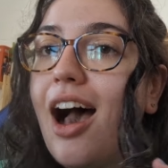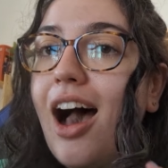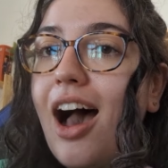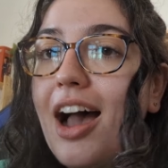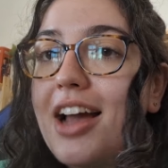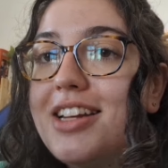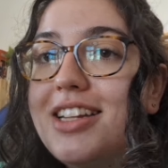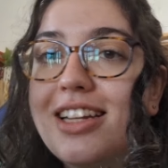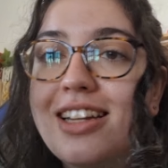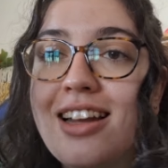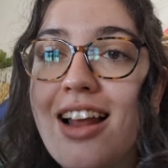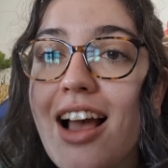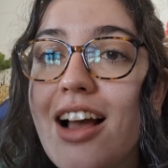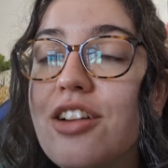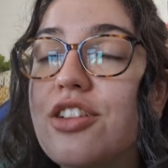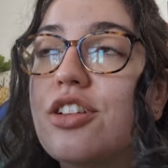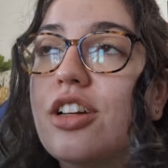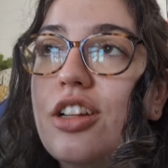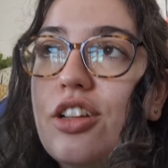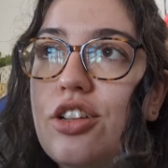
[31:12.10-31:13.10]
I didn't
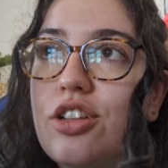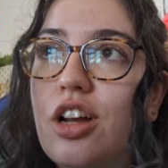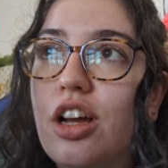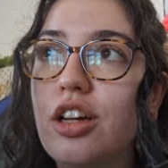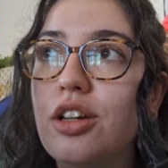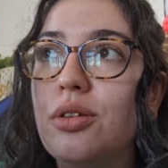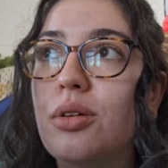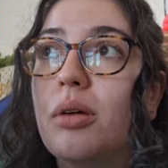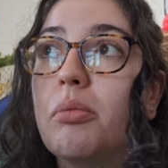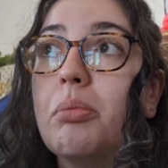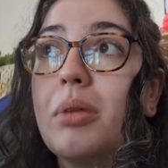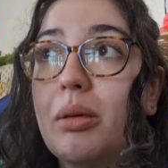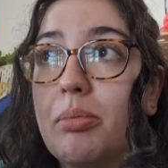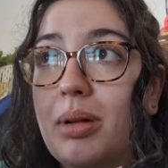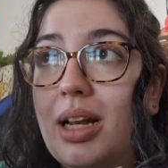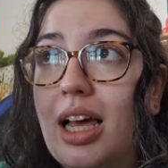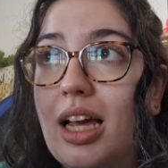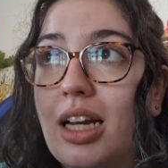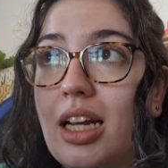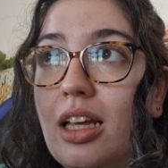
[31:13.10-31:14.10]
actually show me
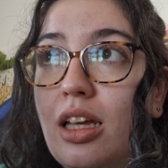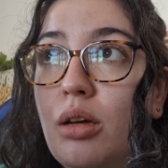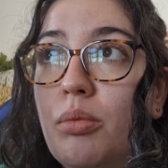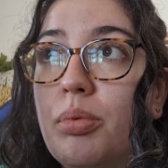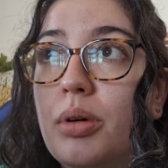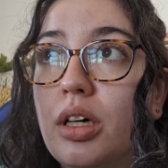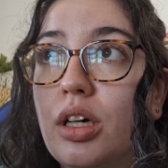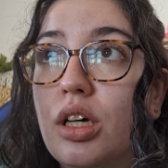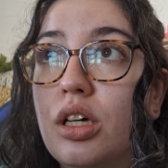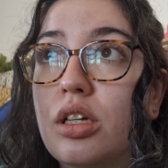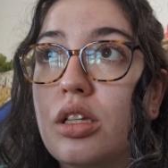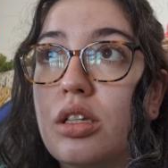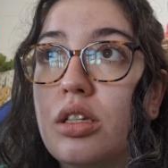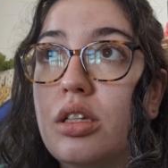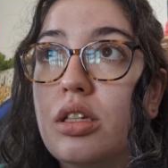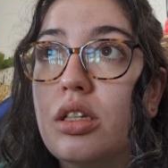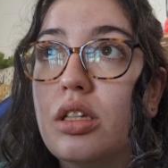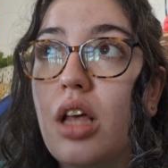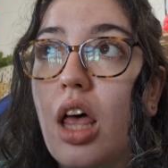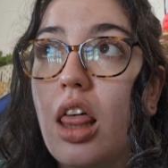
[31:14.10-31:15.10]
planning
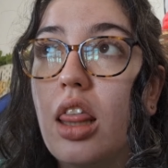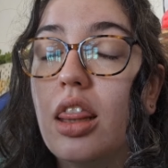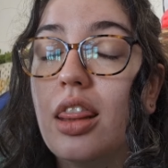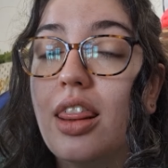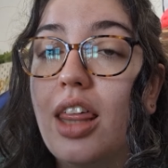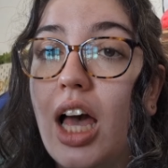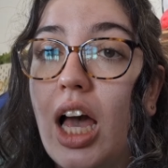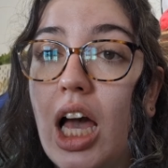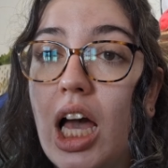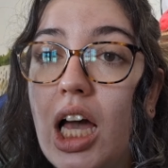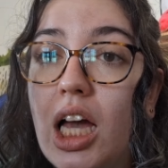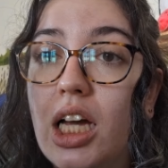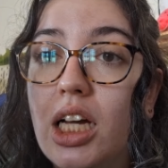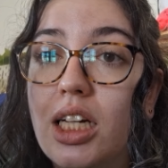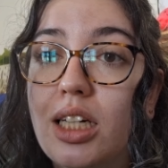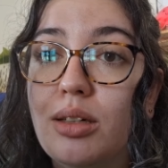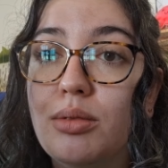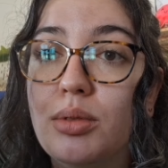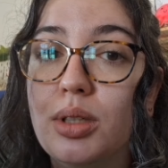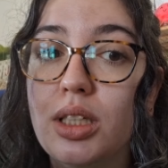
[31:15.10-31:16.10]
because that
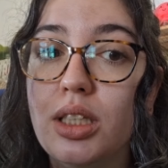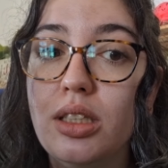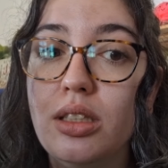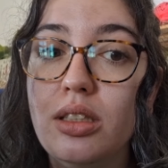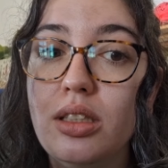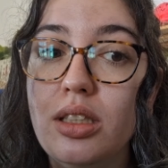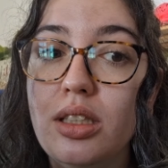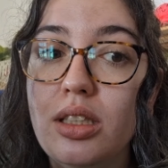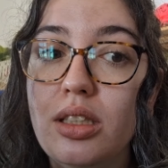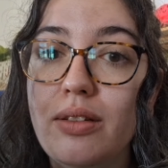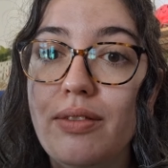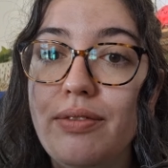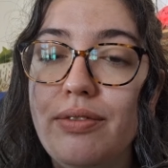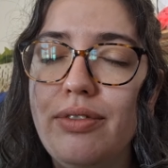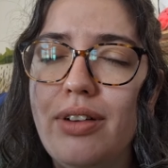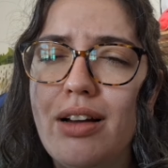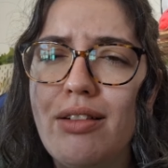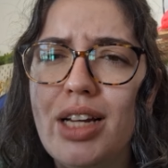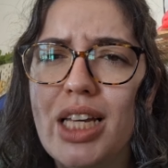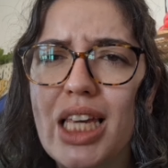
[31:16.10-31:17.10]
was
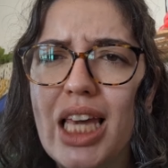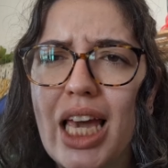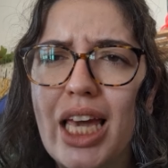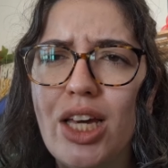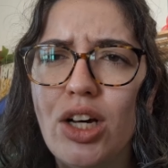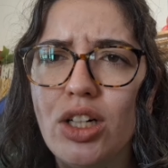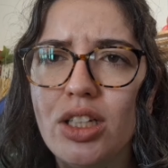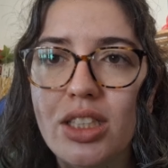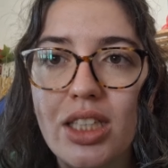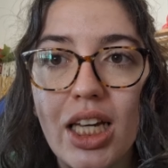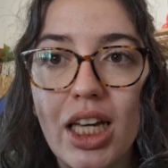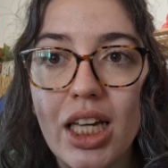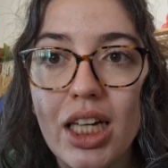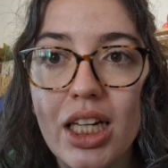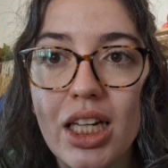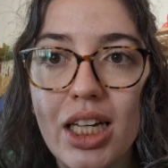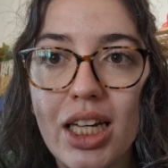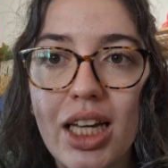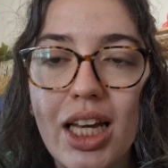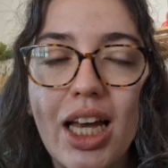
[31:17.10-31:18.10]
very
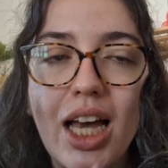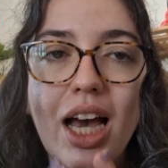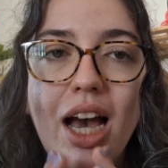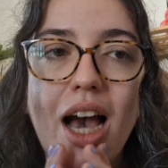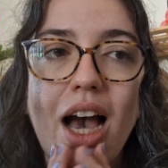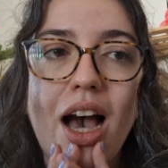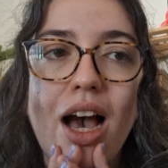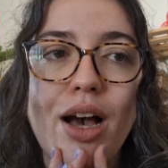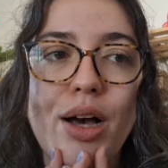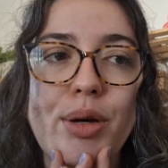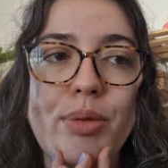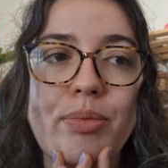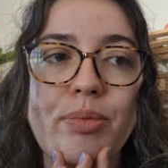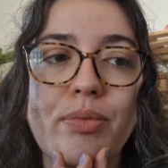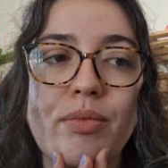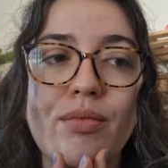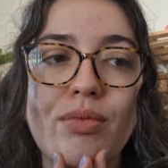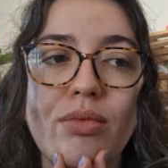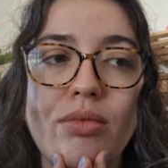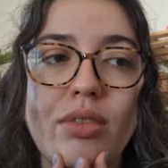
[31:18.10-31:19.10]
chaotic, and
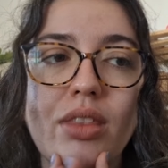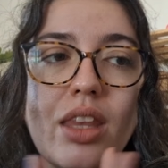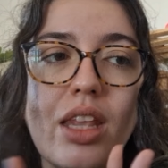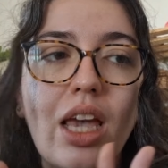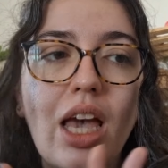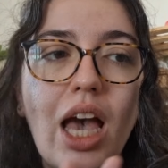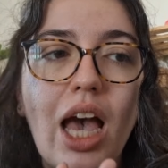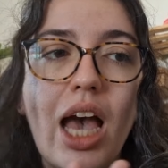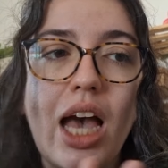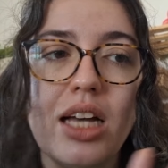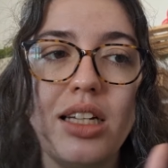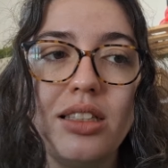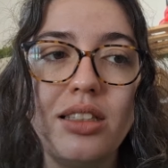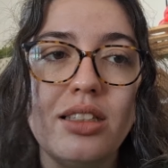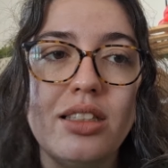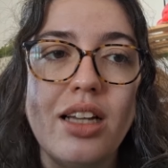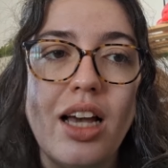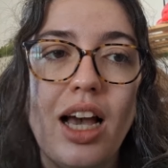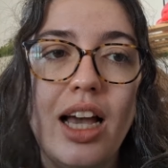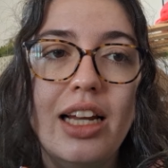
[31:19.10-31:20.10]

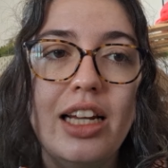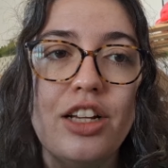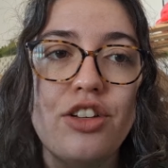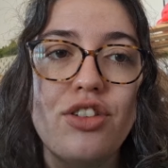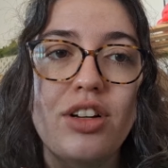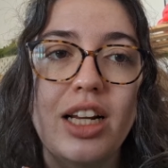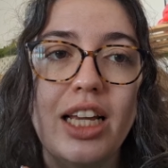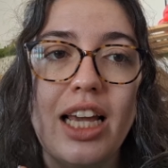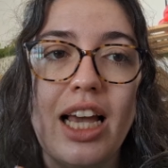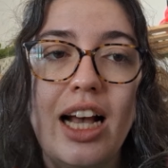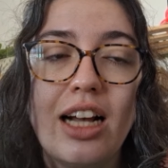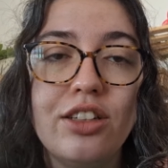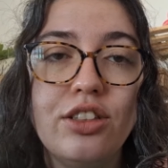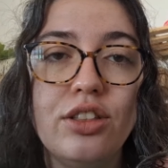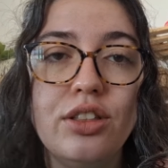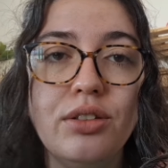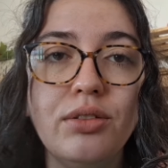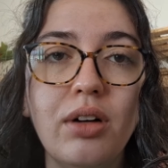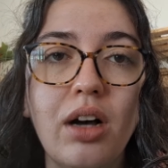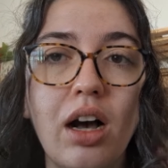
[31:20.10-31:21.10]
I literally had
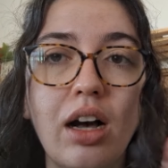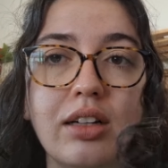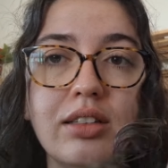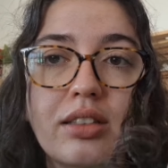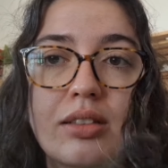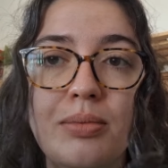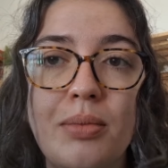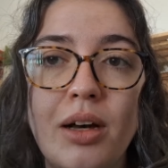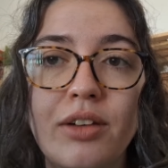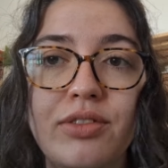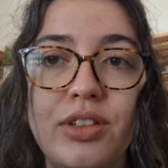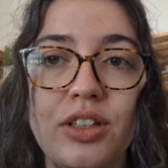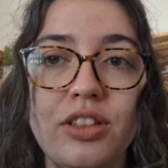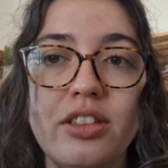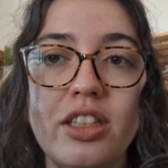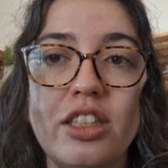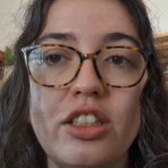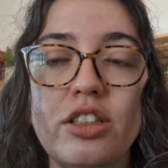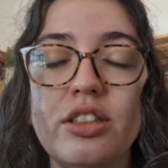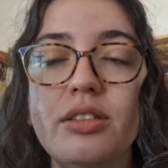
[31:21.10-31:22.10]
to ask my
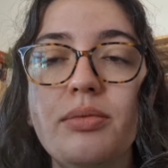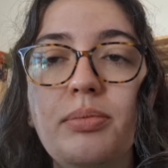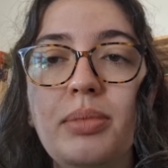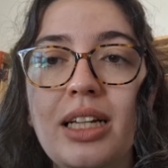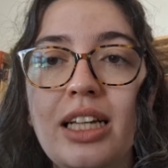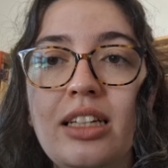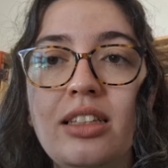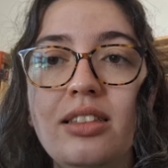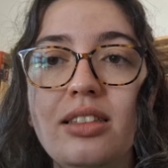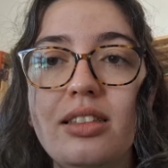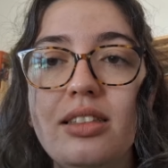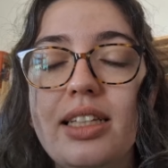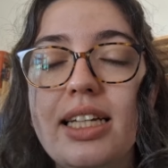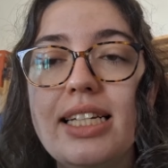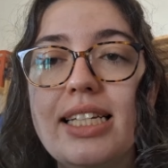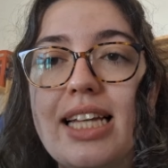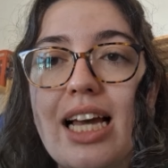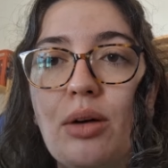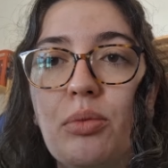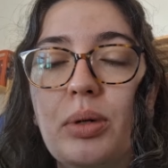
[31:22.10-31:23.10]
fiance, just please
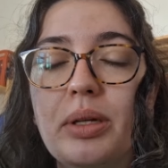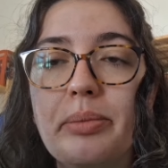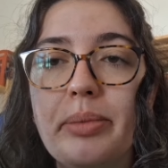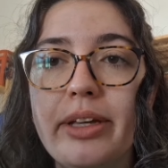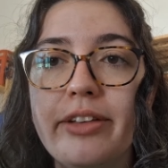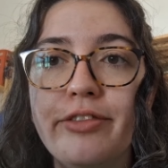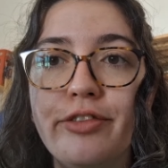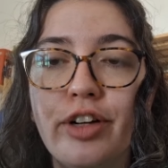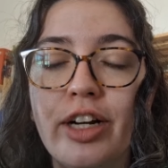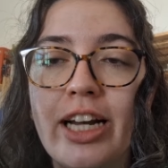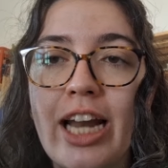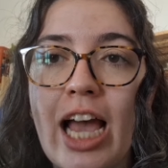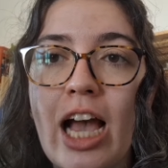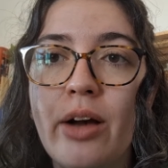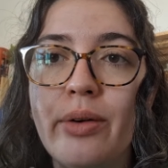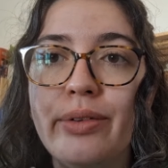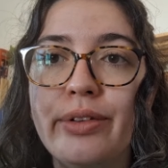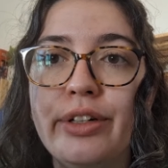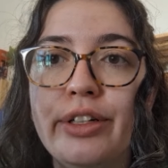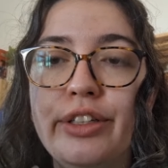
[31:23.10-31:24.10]
sit down with me for an
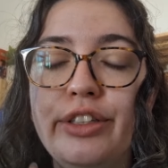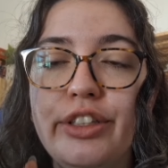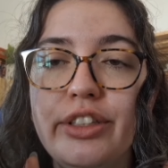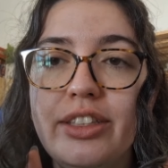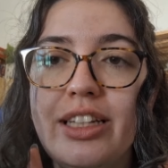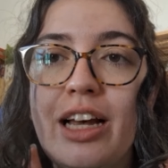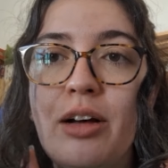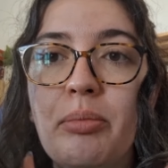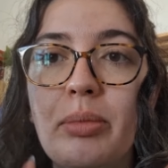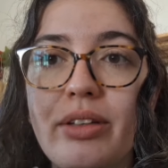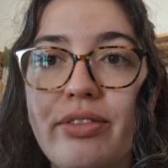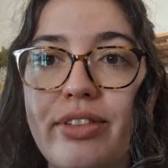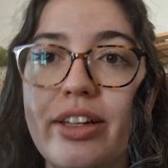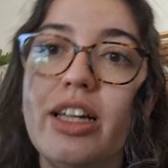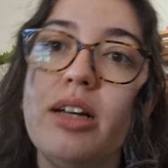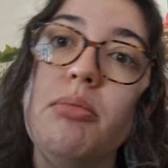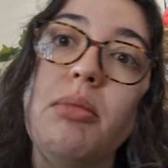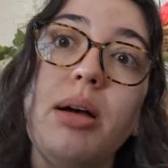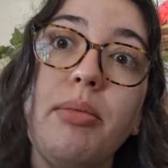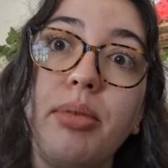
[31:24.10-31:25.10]
hour and just help me
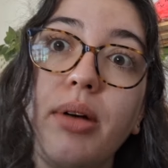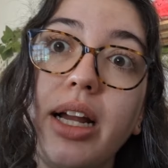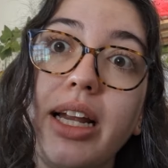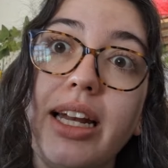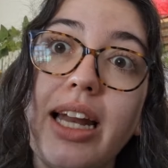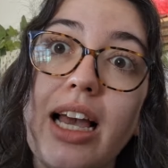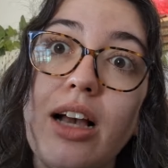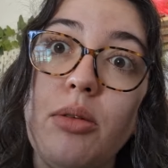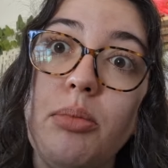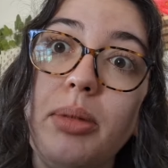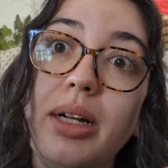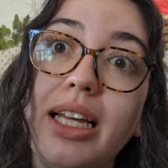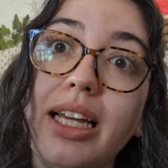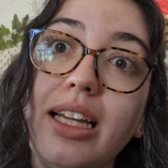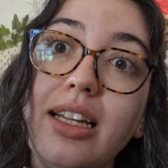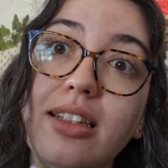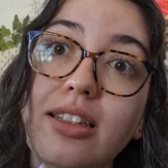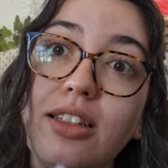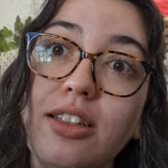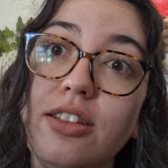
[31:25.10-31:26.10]
figure my brain out,
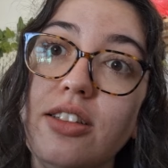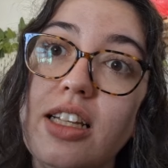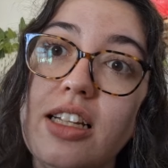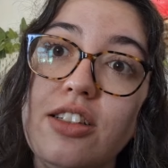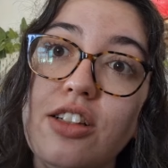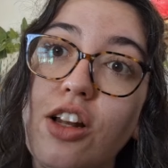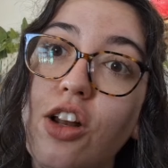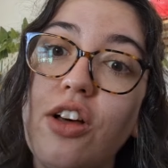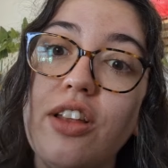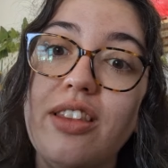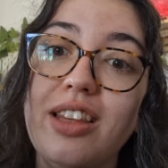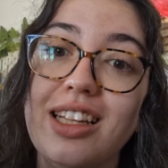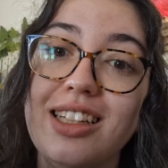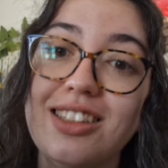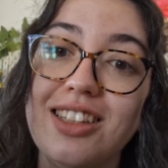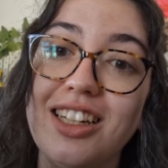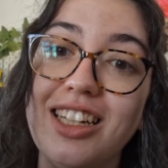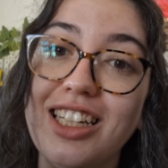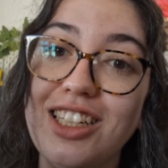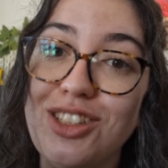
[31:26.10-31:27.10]
please, because there's a lot of
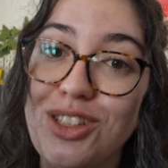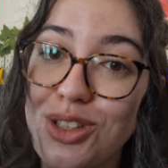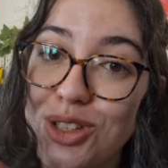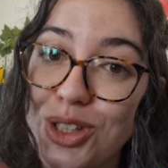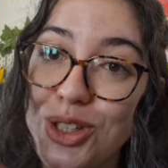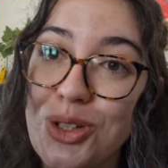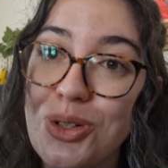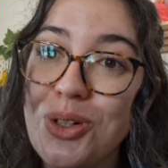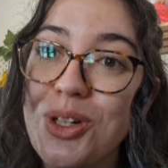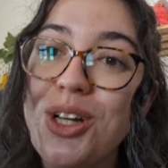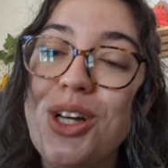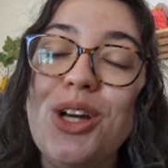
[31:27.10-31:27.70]
things I need to do.